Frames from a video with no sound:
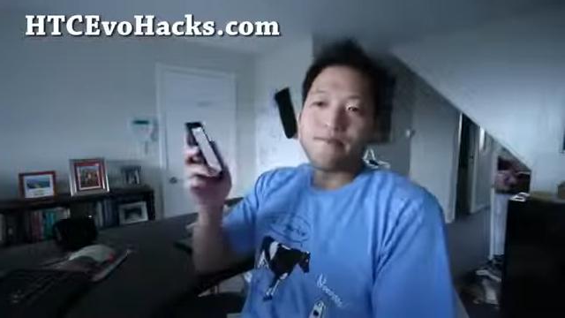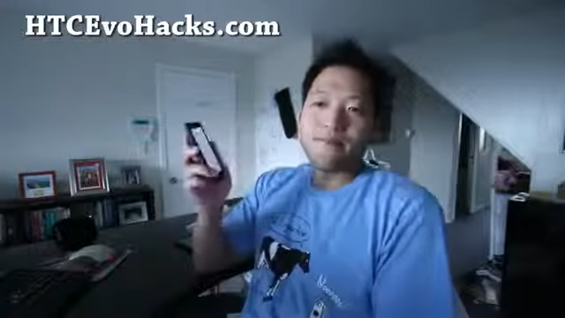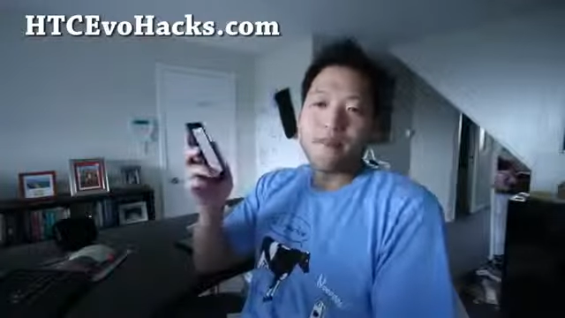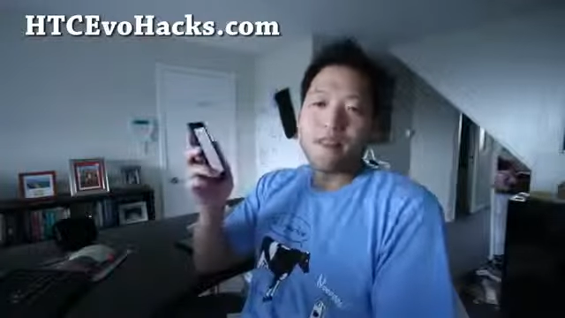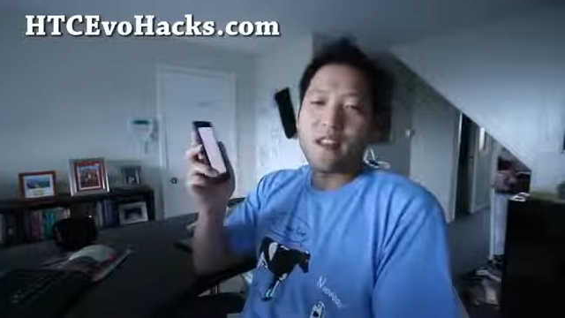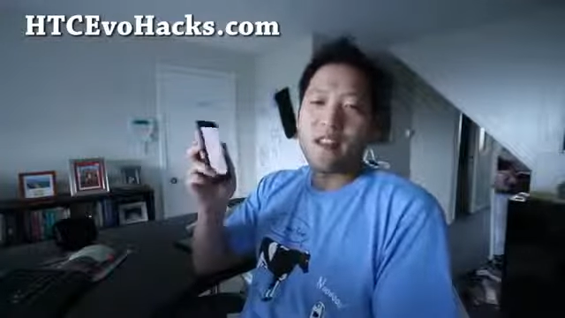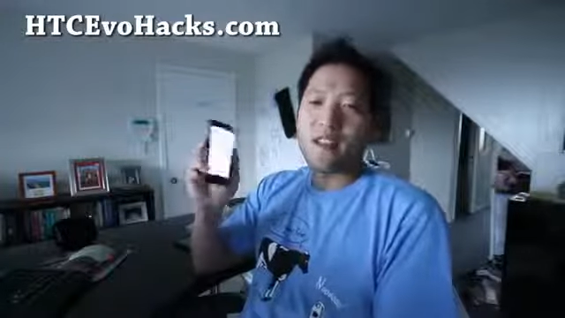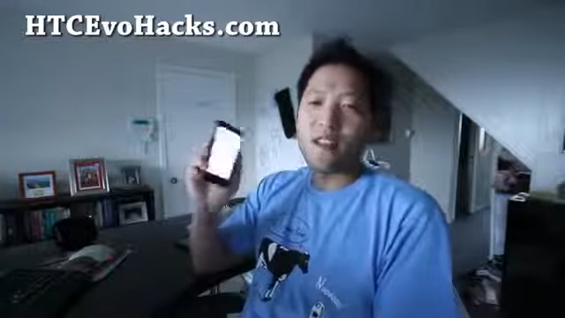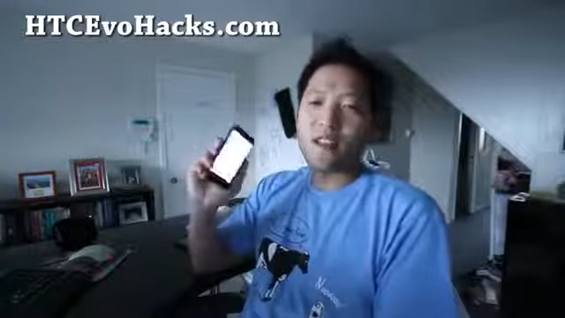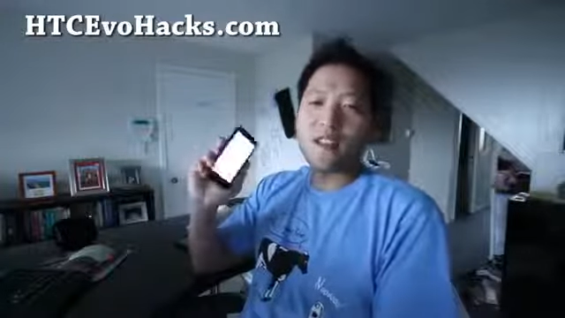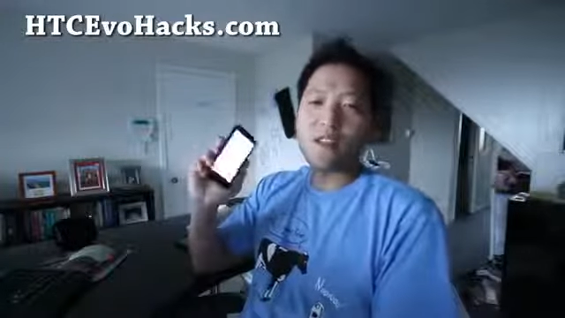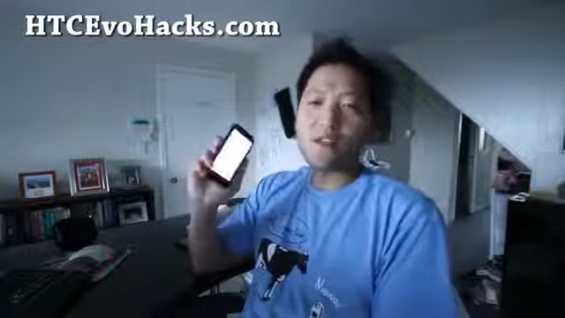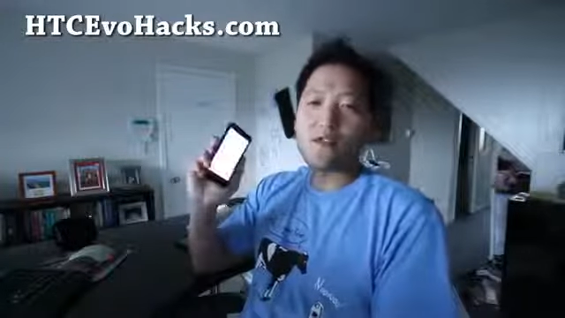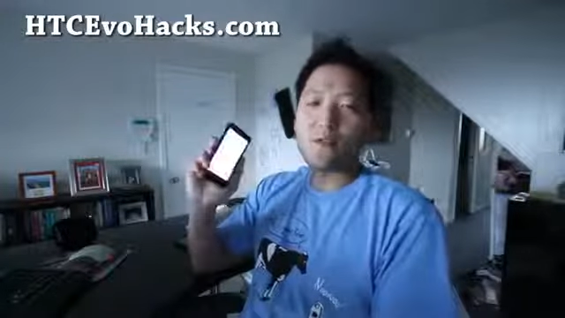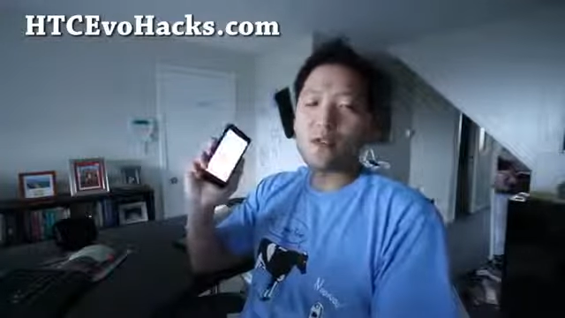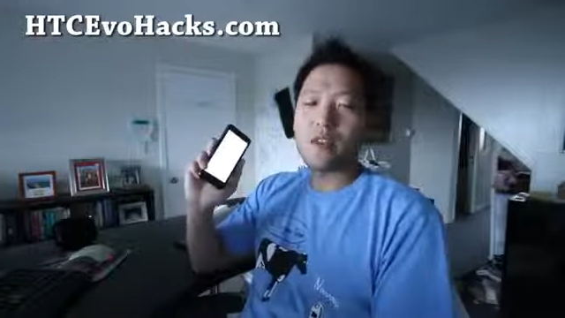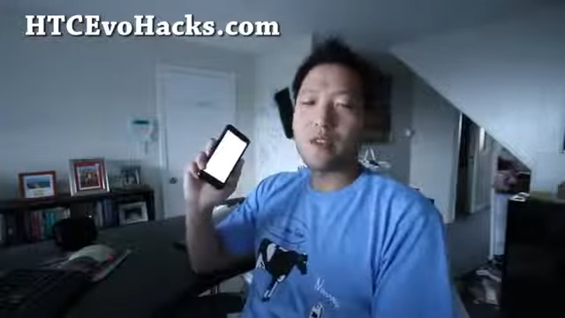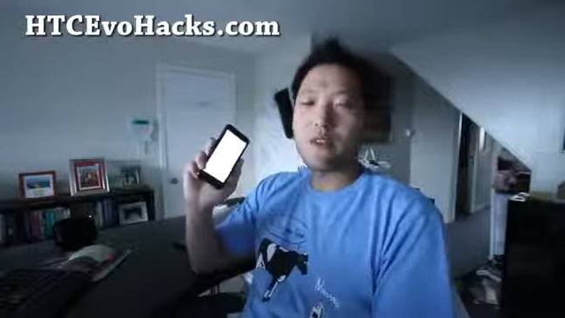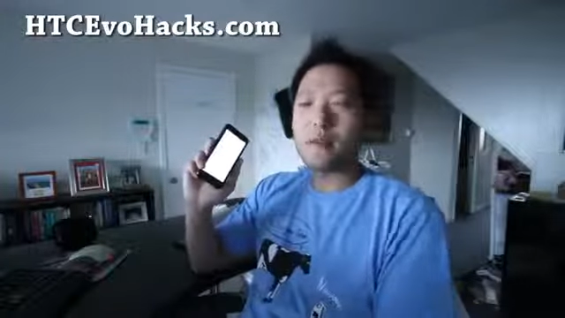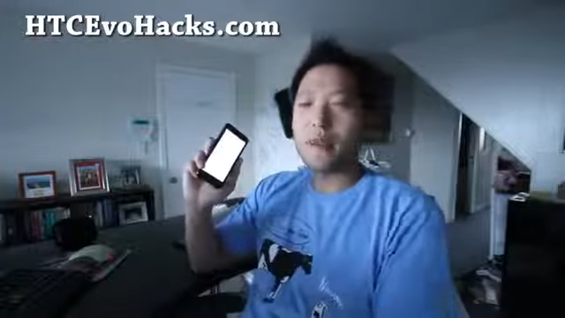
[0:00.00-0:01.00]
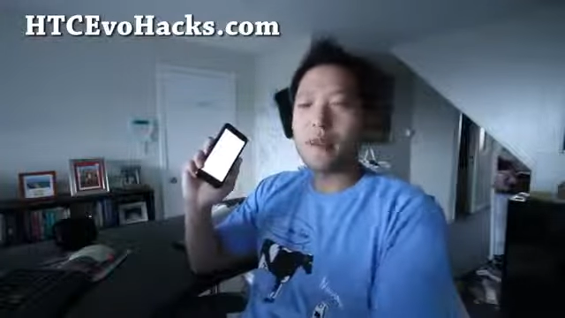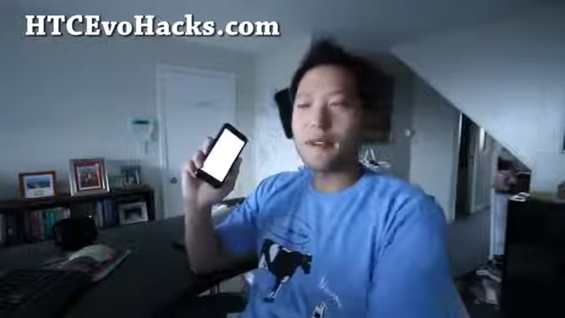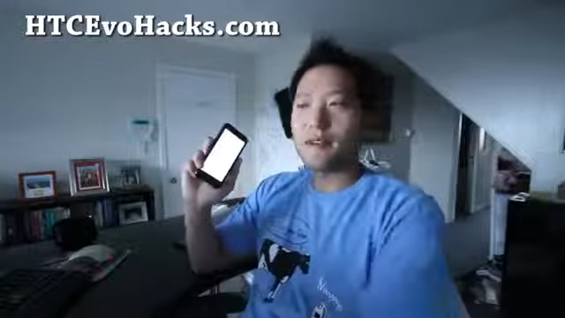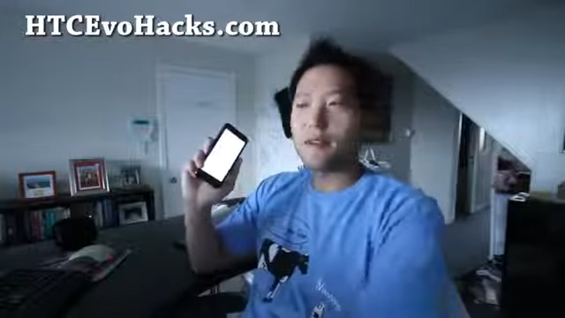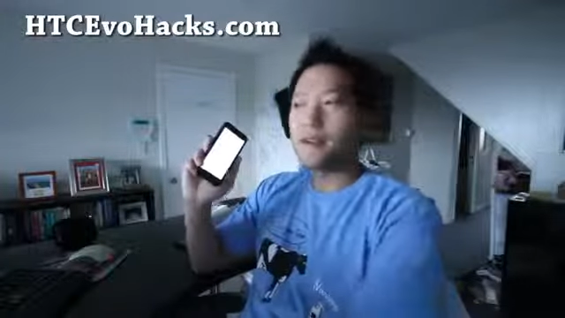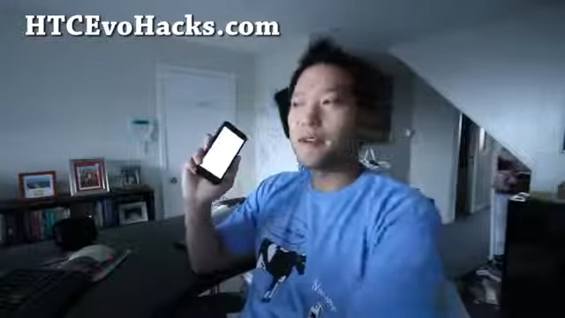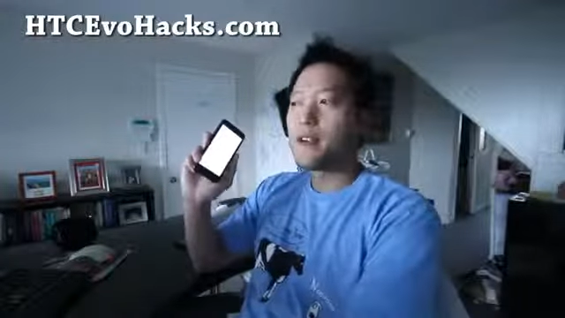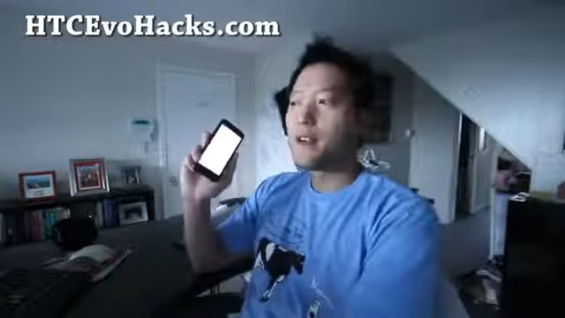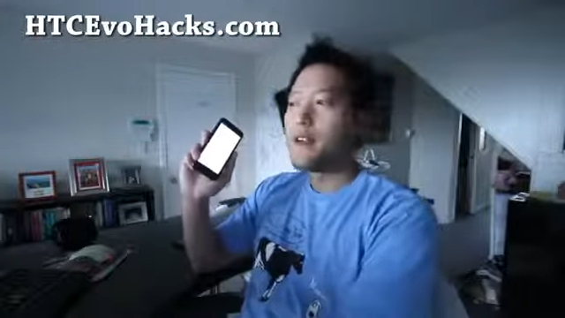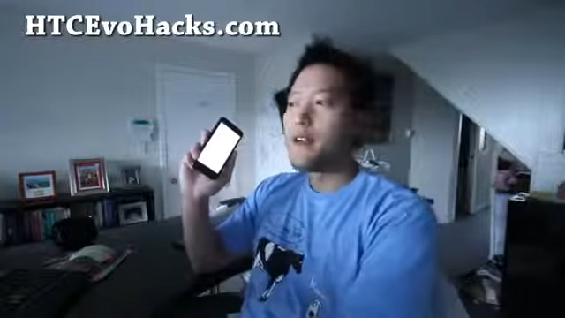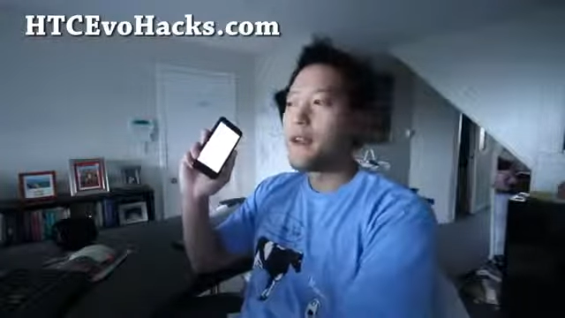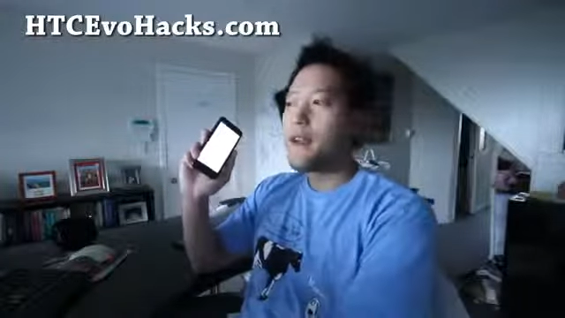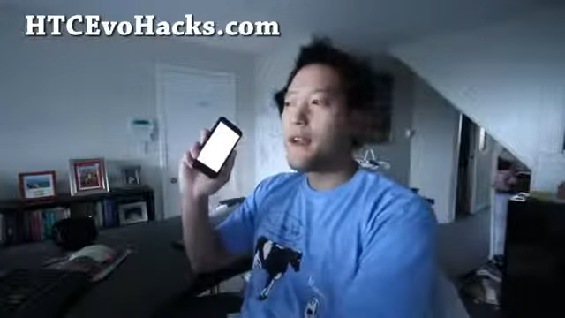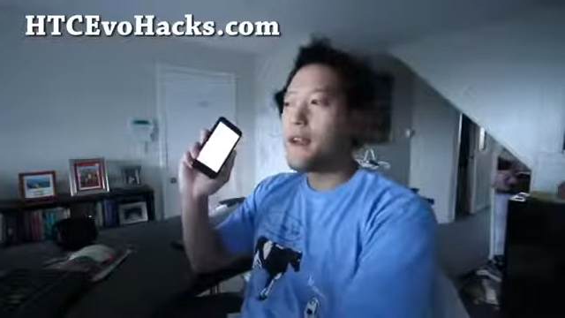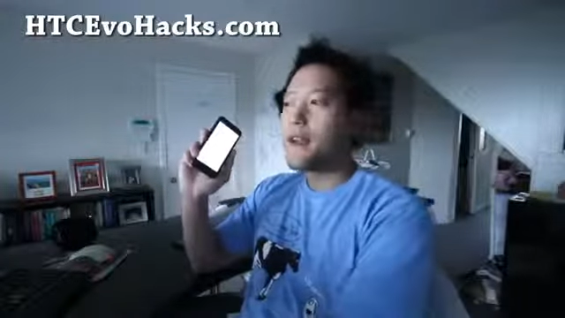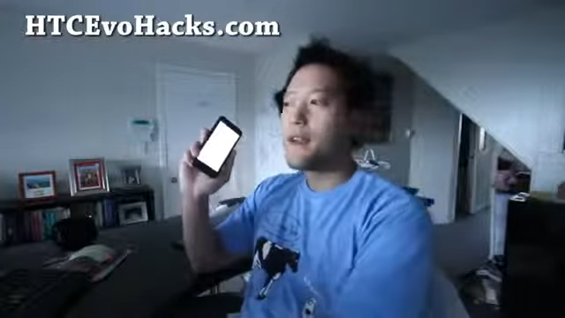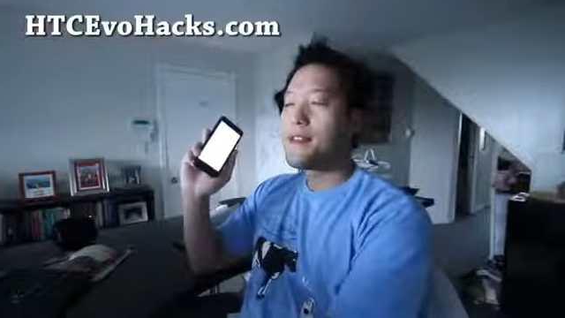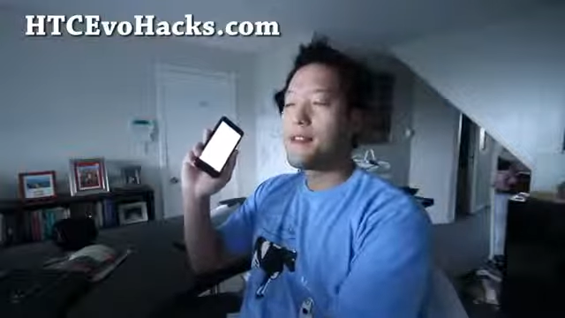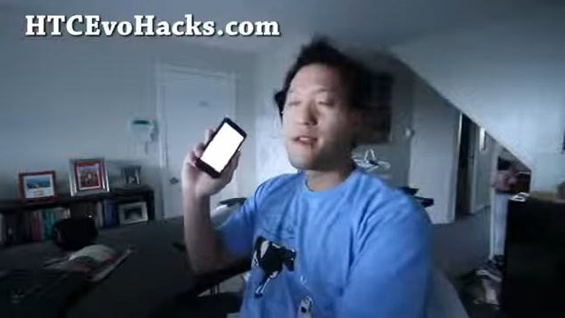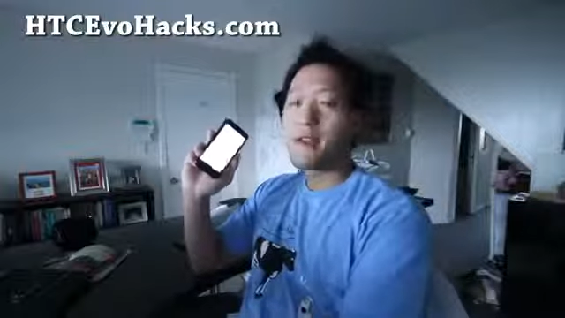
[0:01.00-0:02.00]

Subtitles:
then it doesn't really matter. And